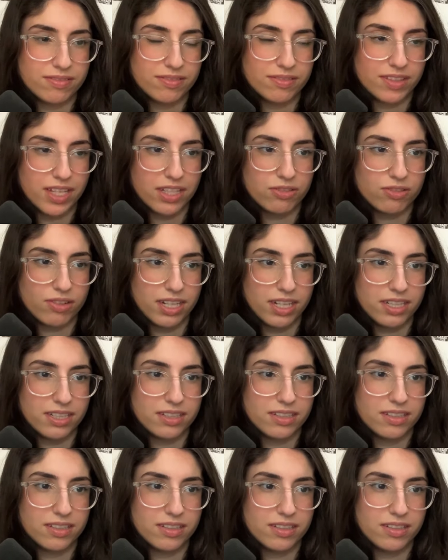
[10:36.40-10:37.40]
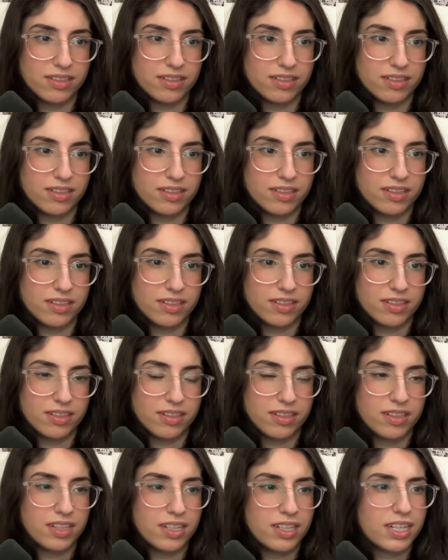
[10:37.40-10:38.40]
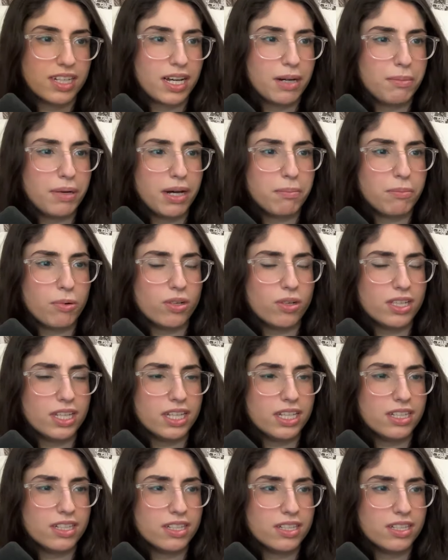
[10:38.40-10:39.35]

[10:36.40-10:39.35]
That's right. Come on, Bolin.